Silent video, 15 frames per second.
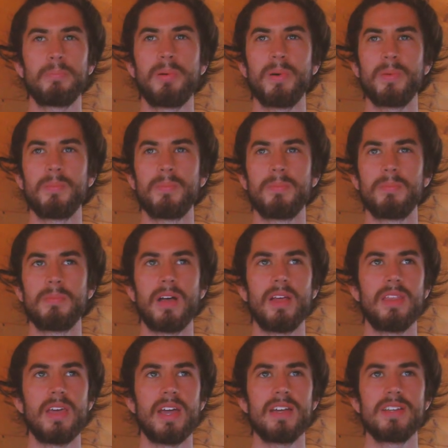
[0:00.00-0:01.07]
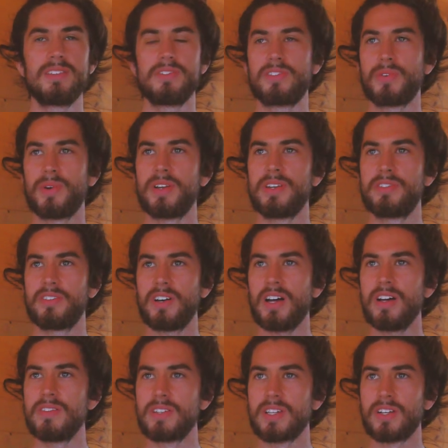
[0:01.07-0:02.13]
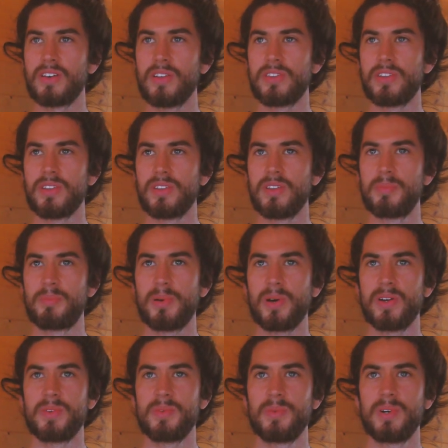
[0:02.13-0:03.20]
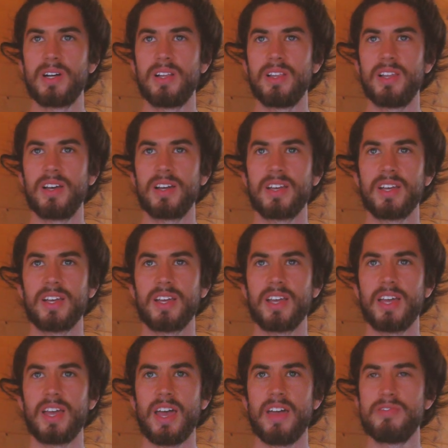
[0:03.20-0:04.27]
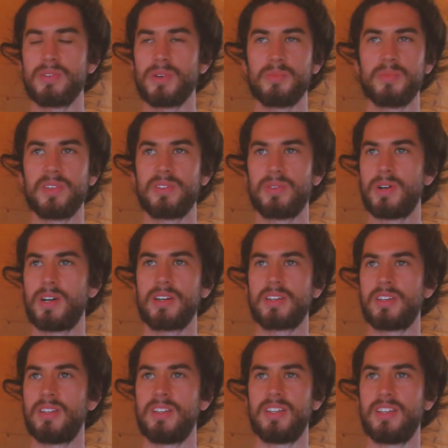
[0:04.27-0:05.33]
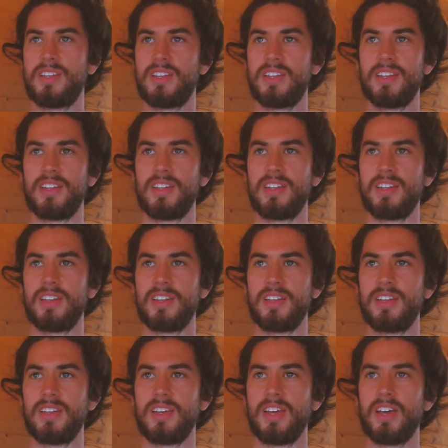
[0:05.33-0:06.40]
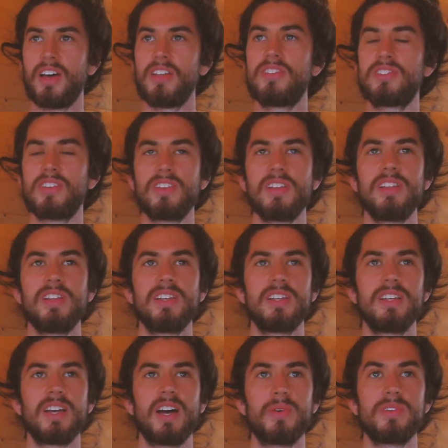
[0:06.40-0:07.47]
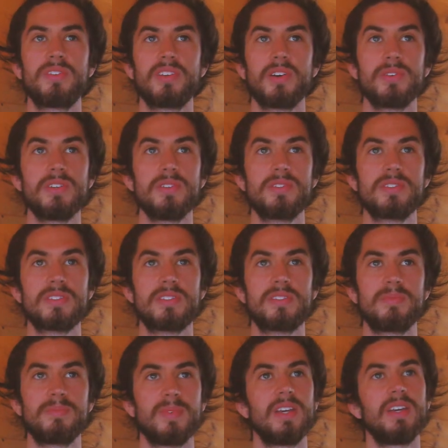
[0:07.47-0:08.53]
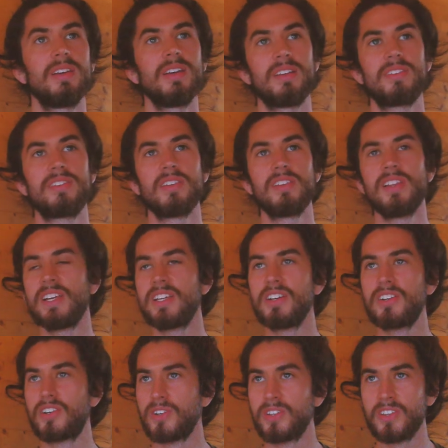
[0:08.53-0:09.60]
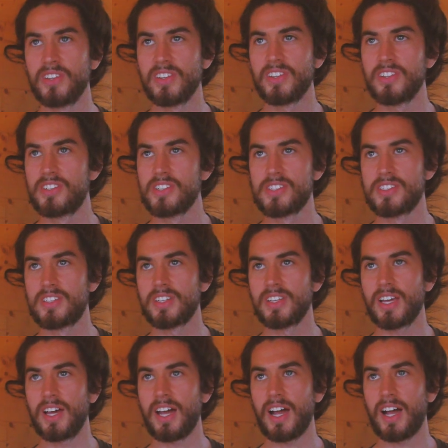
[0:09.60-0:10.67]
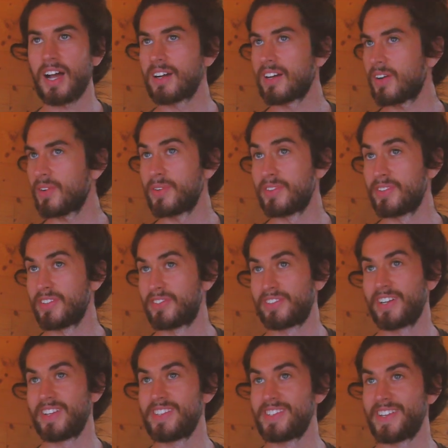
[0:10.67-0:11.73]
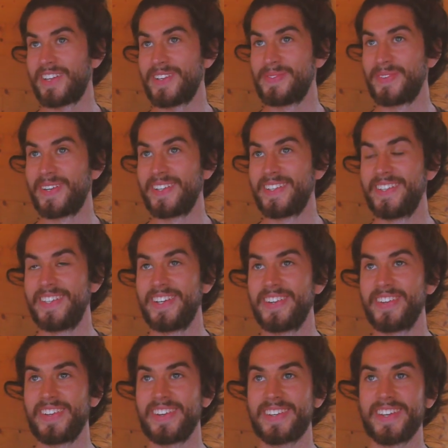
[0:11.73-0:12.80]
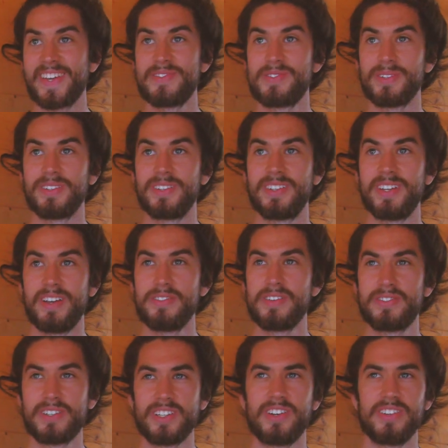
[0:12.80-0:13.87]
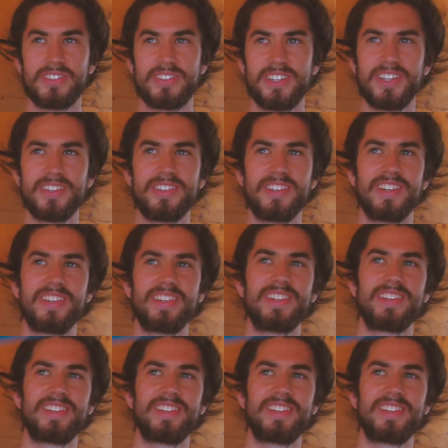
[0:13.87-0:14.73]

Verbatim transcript: but at the age of twenty-five, it got to the point where like everyone was working, and suddenly I was so used. Yeah, suddenly you couldn't just hang out with your friends anymore. You know, like everyone, everything got serious.